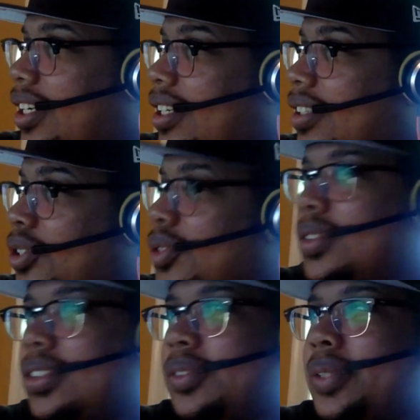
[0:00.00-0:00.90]
nuke
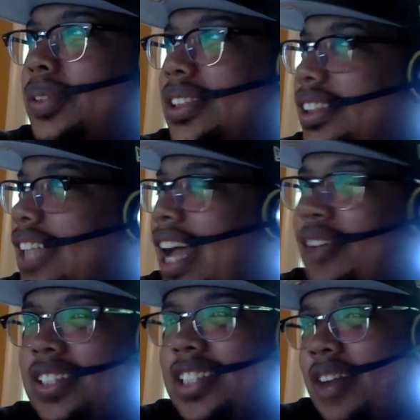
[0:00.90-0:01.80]
we was just having this
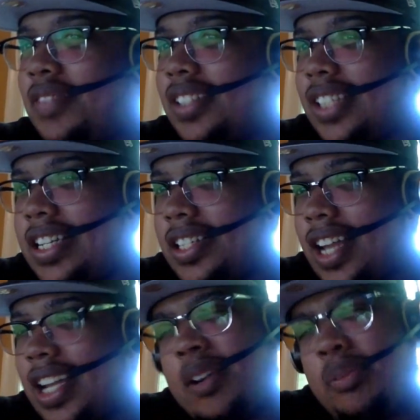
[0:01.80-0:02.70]
conversation like
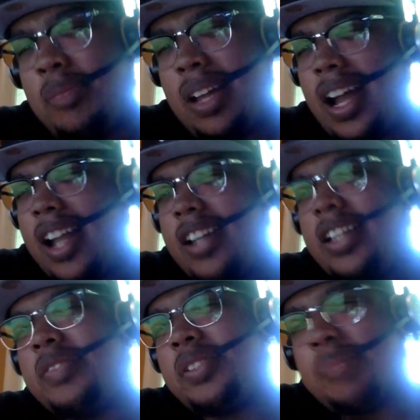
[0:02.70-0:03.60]
yo man inf
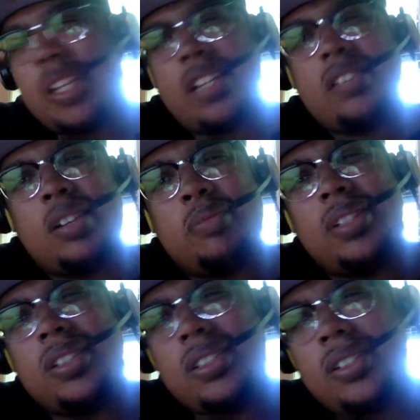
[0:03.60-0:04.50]
should mean something
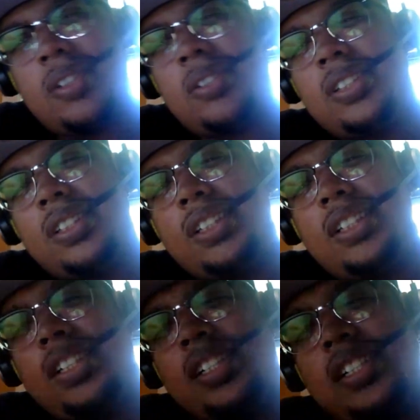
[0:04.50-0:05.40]
you know
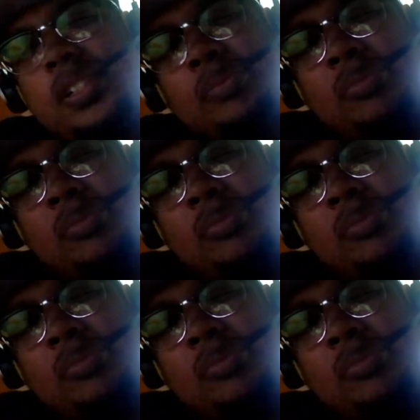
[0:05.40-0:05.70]
should mean